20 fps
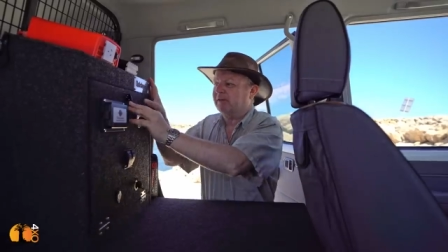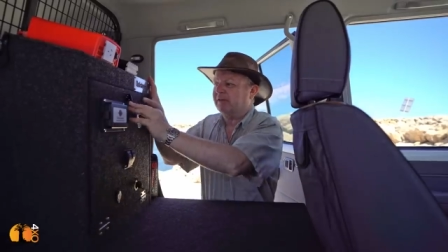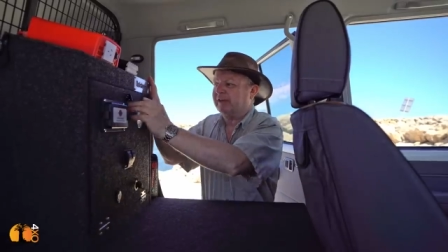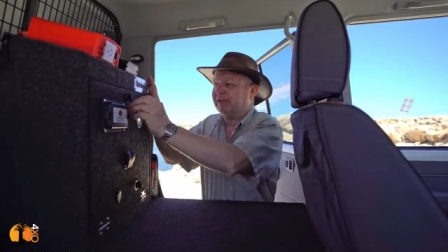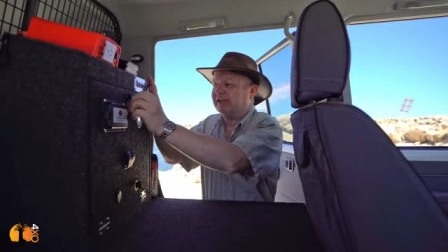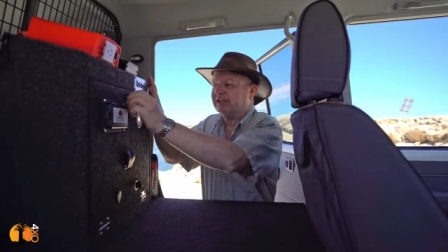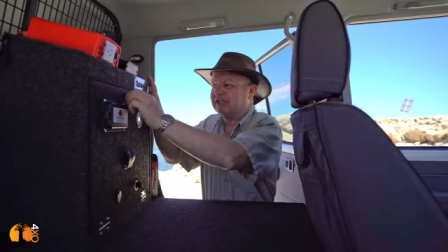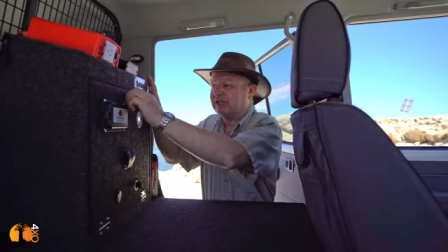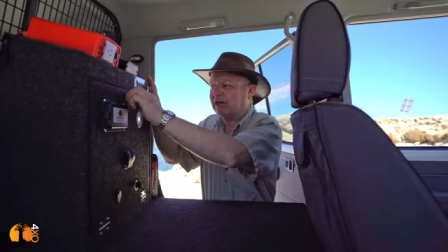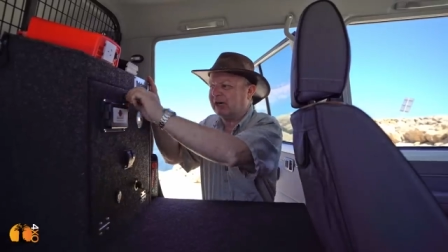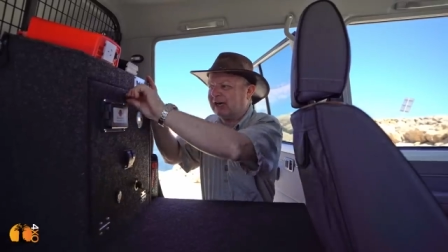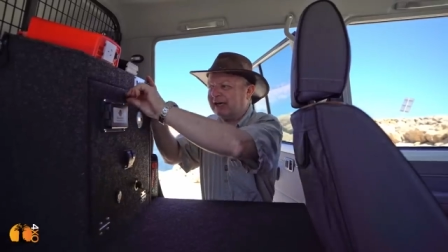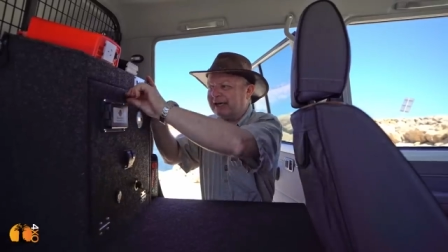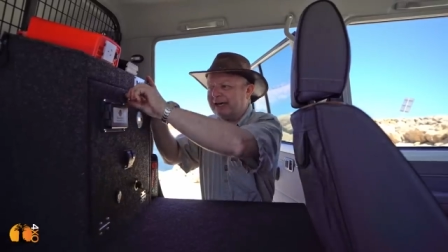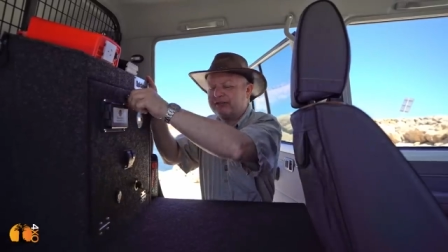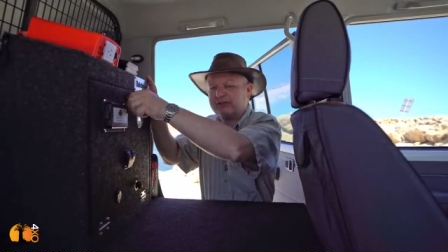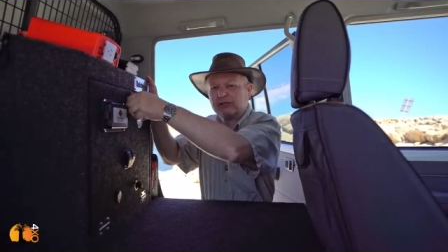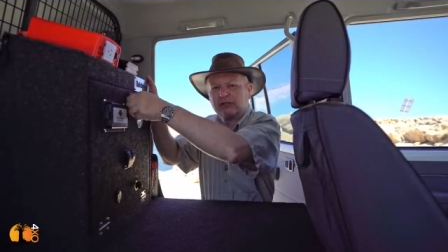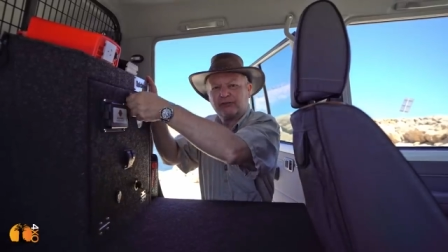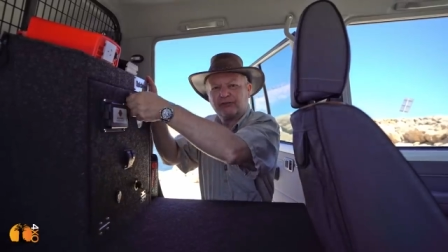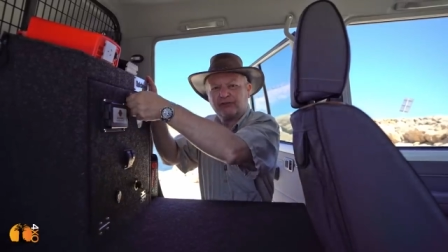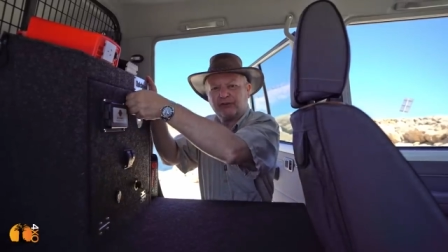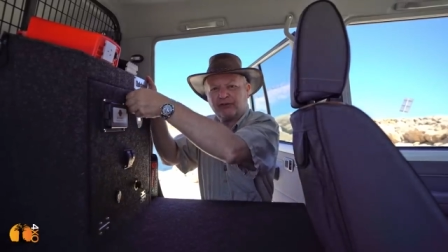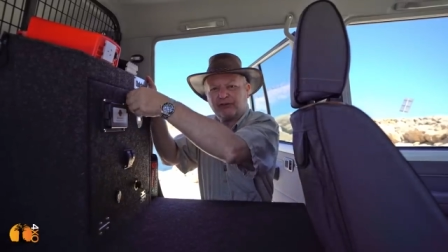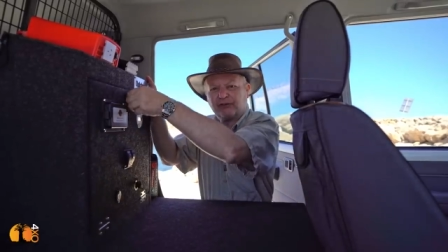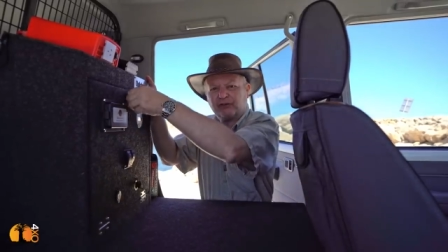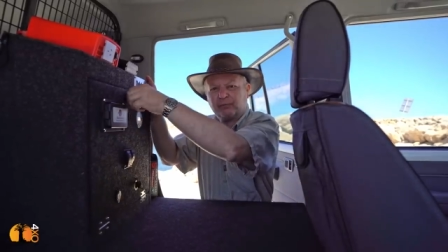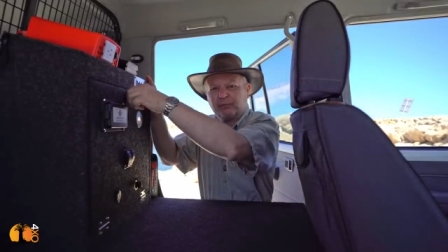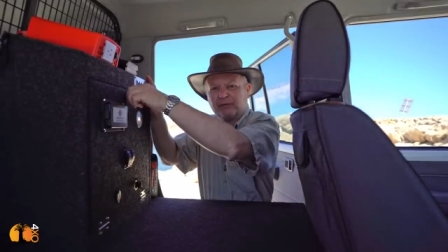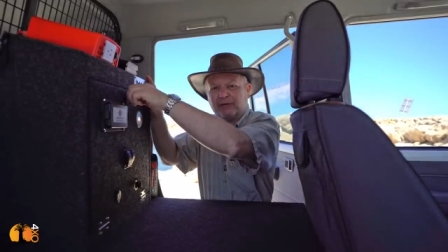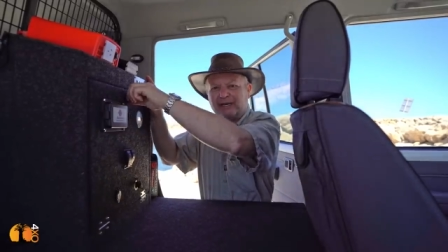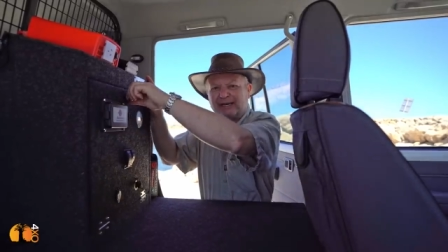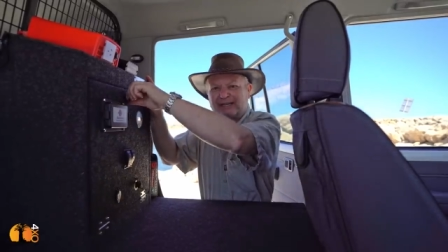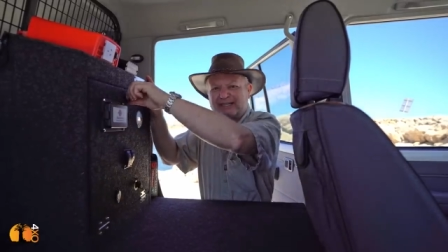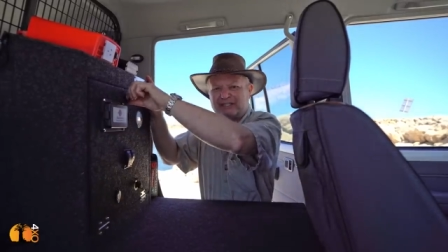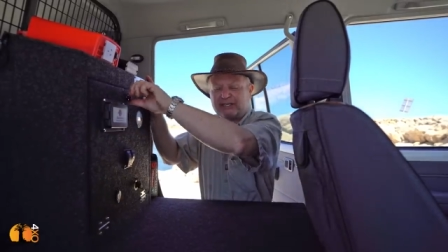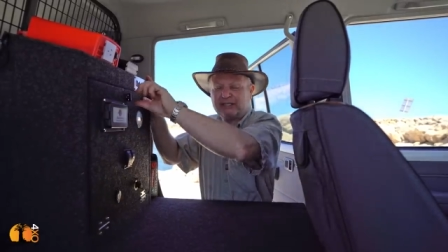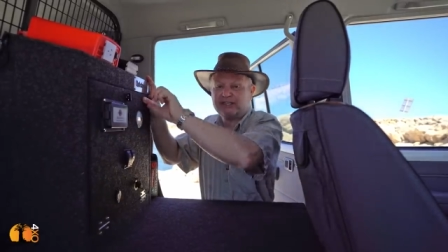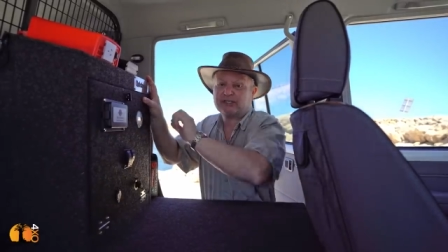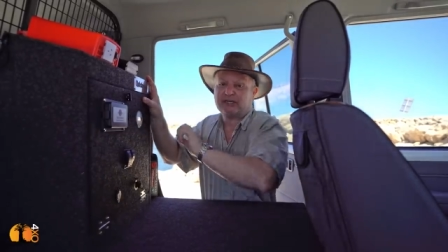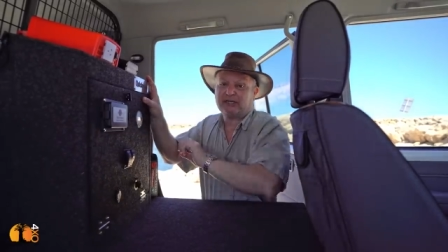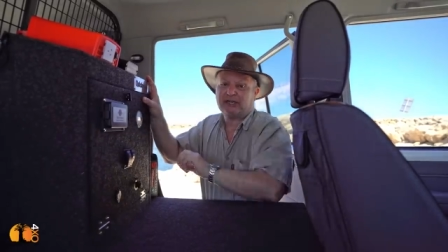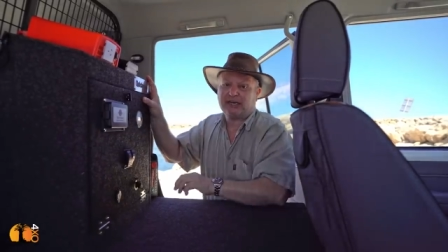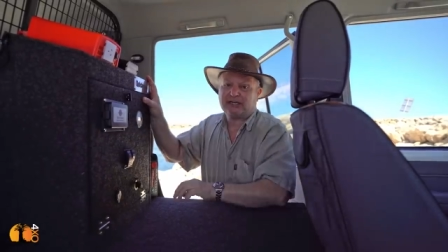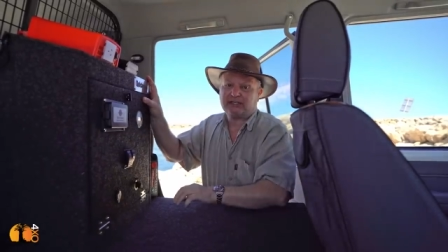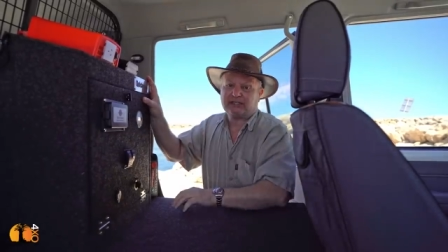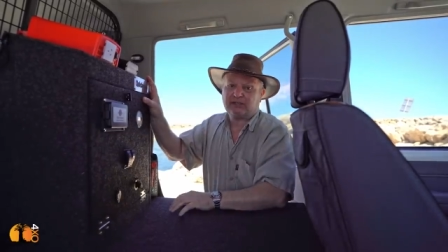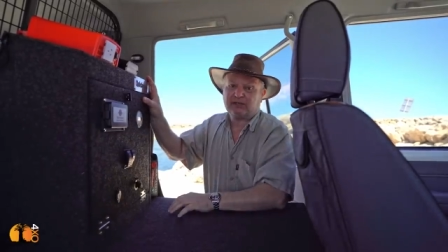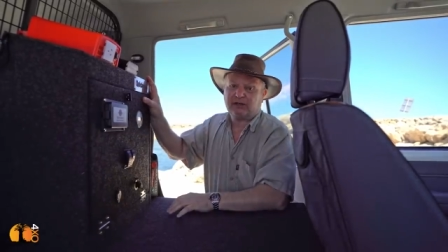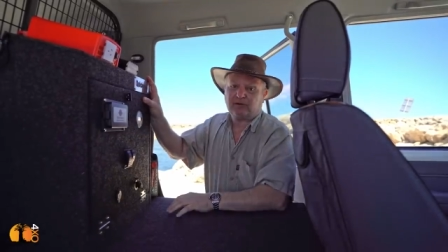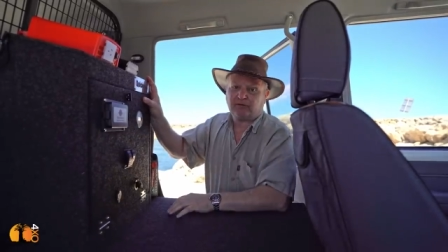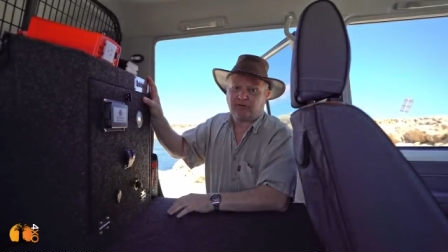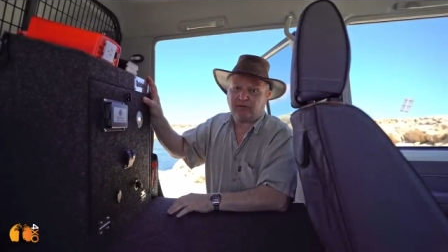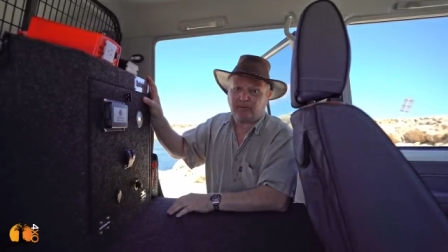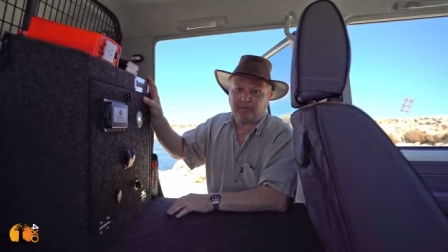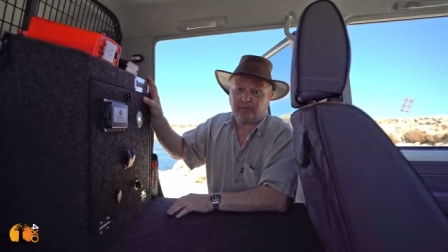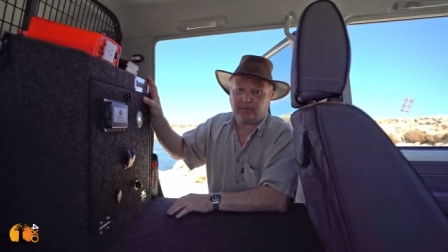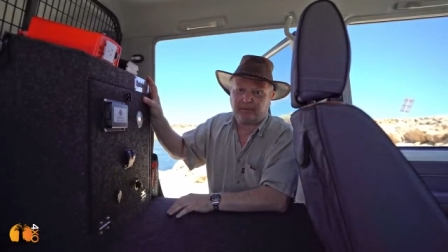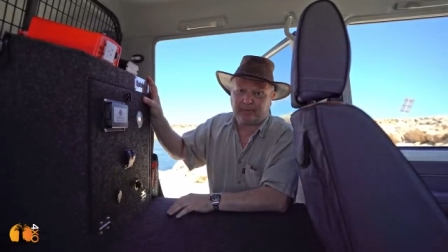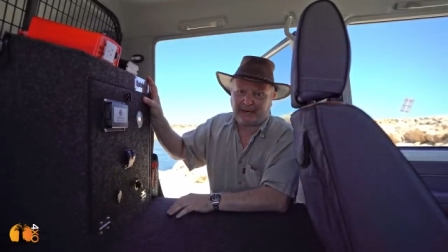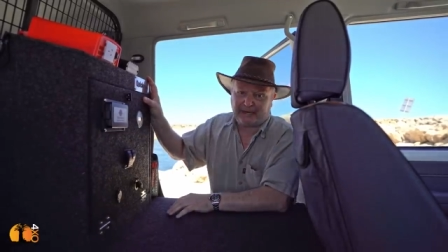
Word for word: the entire electrical system is disconnected from the